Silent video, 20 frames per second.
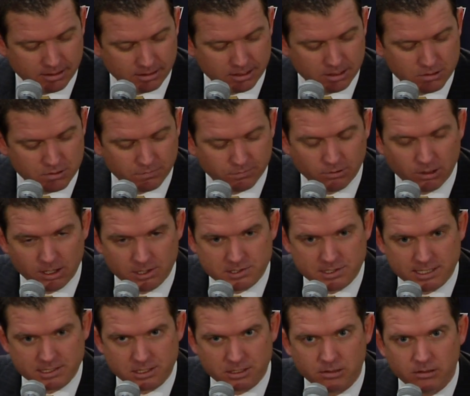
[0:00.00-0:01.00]
Coach
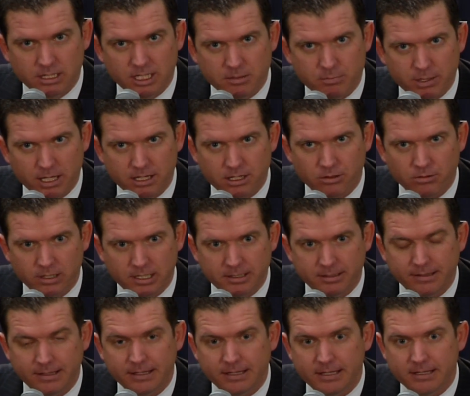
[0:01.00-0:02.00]
Frost has a unique
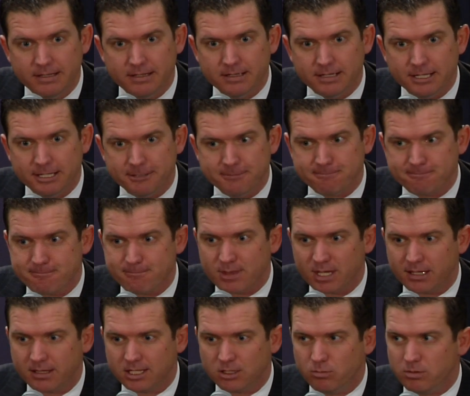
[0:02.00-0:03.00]
pedigree. I
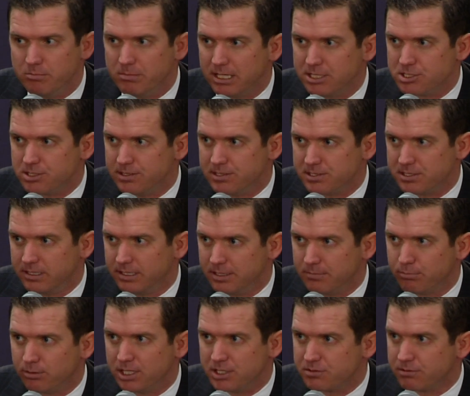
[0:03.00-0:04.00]
think we mentioned this in
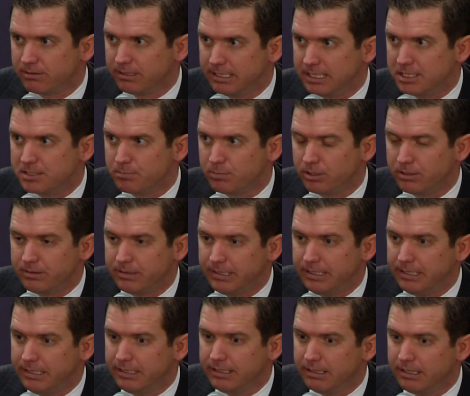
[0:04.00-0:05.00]
the press release, but
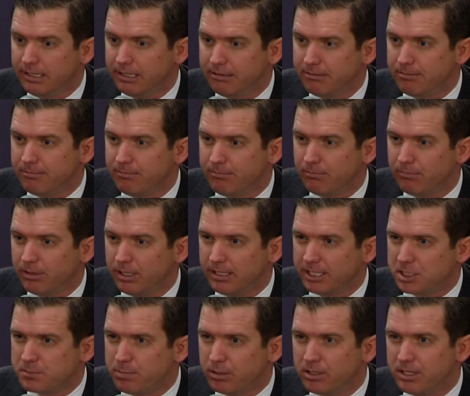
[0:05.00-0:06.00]

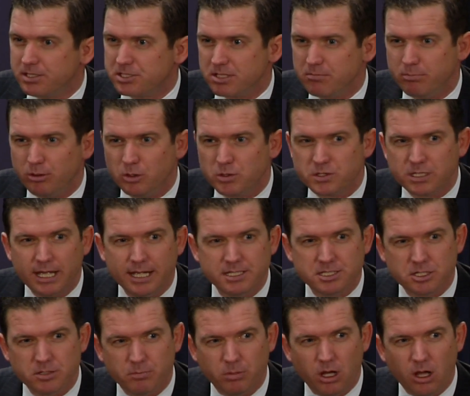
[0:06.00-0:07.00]
experience on both
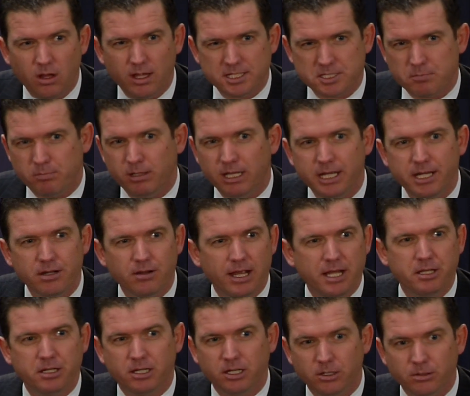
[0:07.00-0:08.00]
sides of the ball as a player
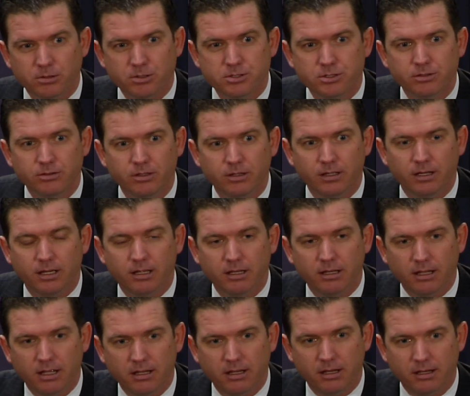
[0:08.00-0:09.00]
and a coach.
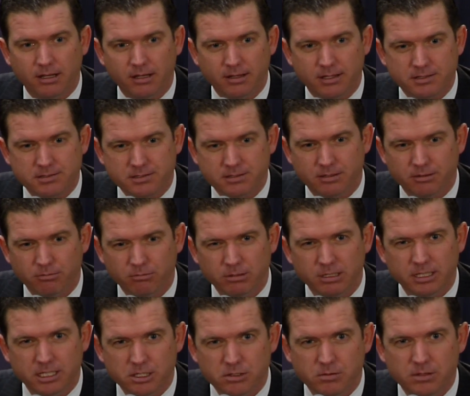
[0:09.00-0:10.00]
That's
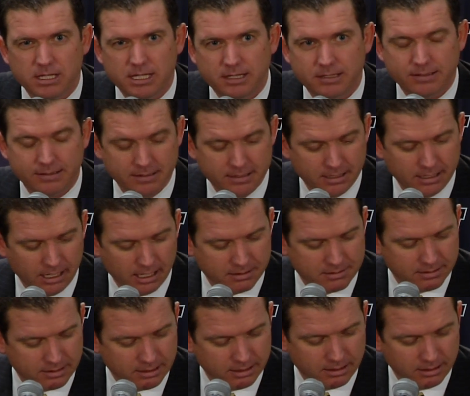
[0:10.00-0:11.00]
really unique, I
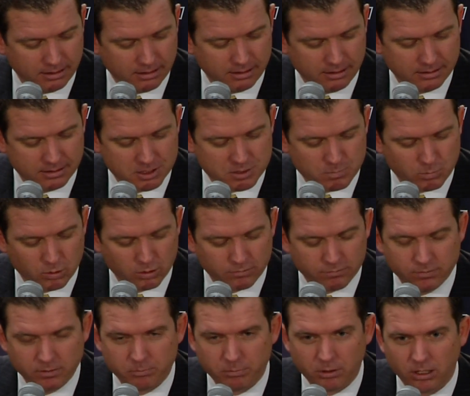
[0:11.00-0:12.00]
think, in the sport
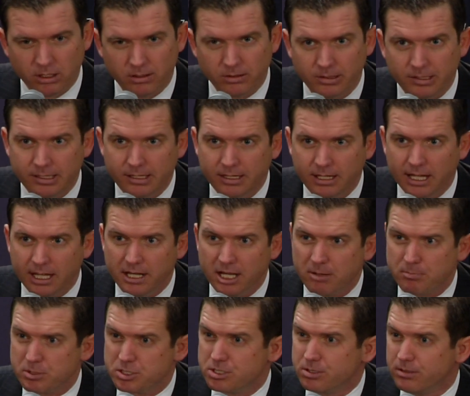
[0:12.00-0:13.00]
of football. Had an
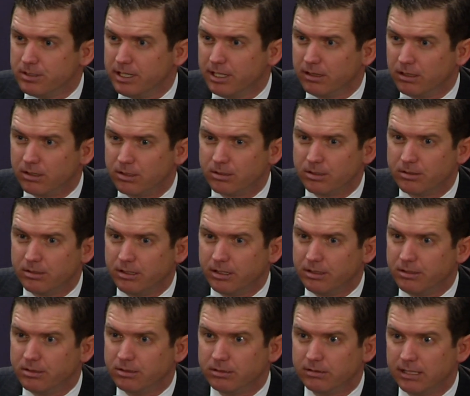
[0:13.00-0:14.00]
opportunity to learn
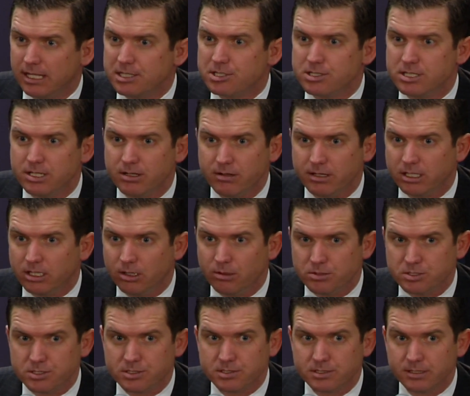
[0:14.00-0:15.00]
under legendary
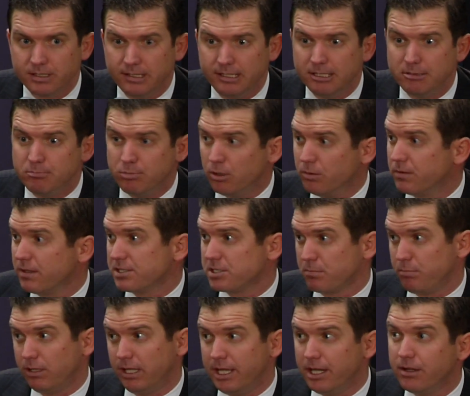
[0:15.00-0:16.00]
coaches, both as
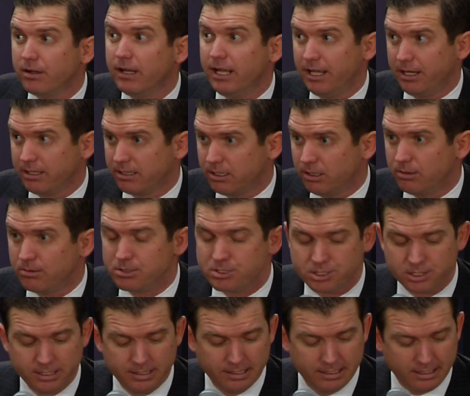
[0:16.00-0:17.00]
a player and a
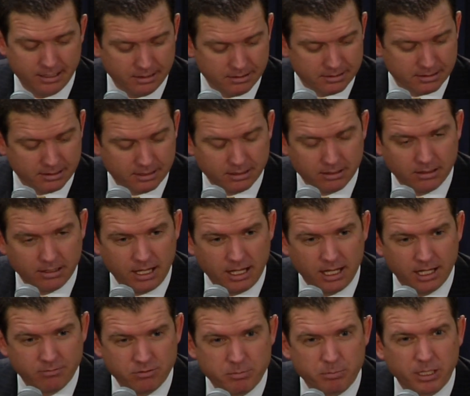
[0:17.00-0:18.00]
coach.
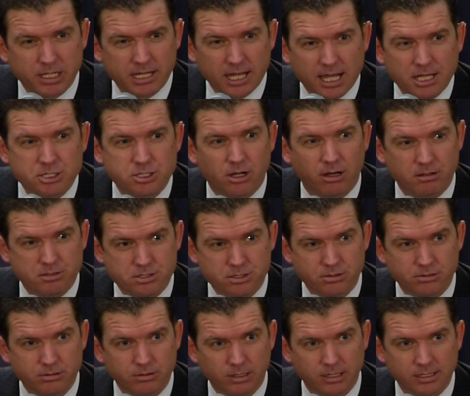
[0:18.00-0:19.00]
Everybody I talk
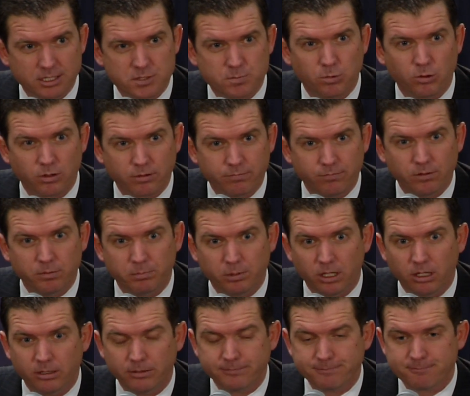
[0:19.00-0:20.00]
to in the sport of
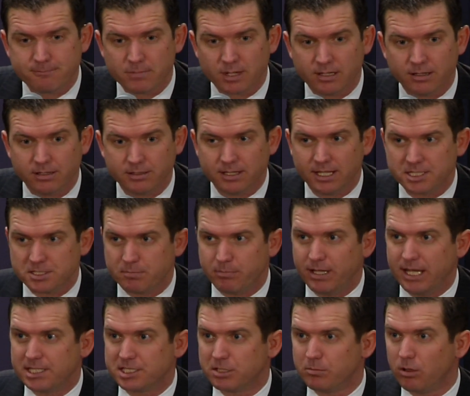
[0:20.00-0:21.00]
football, as a
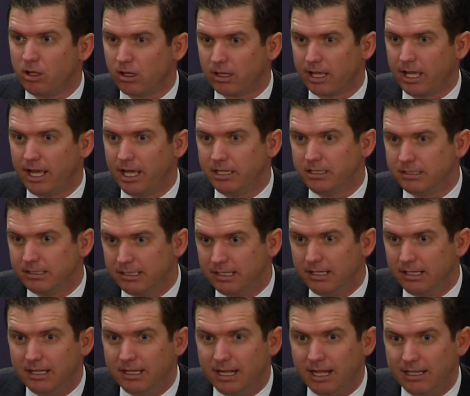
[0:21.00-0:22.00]
basketball guy,
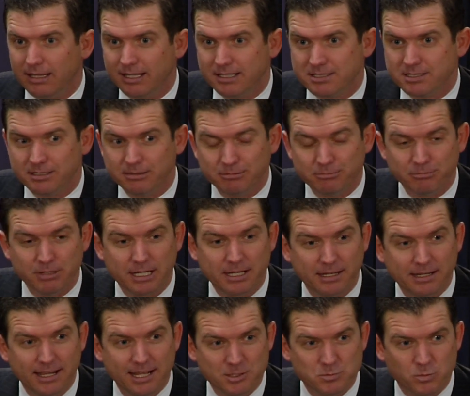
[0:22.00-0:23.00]
I like to
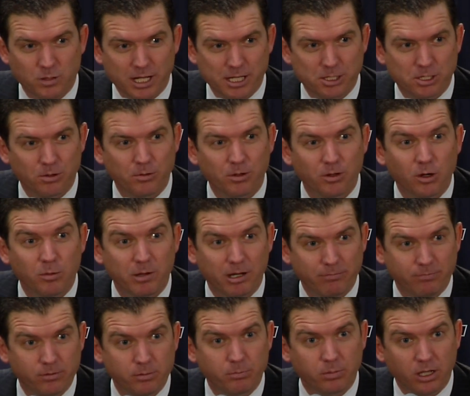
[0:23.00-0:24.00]
recognize what I don't know
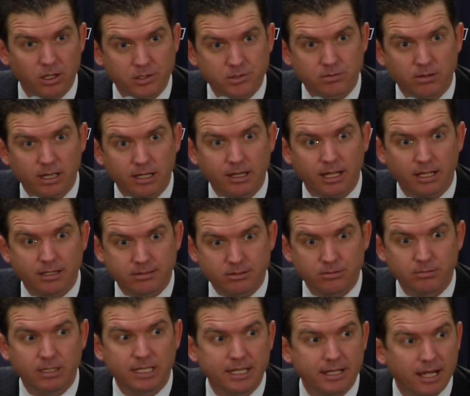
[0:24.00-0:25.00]
about football, so I
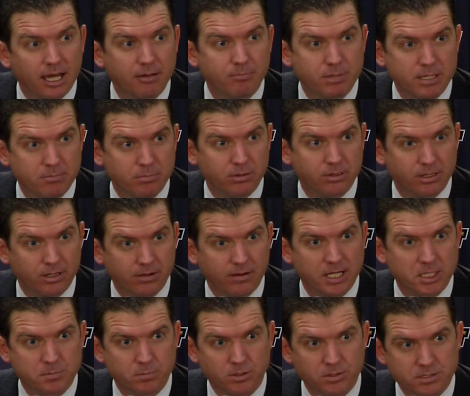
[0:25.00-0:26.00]
do lean on people that are
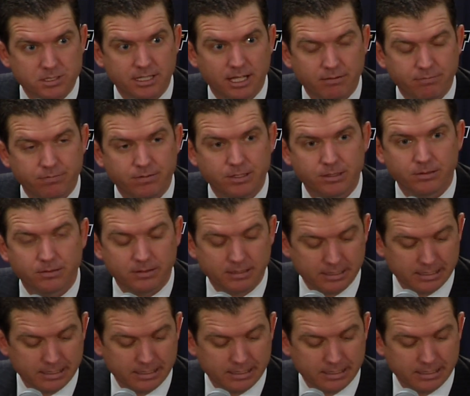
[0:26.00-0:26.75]
experts in that field.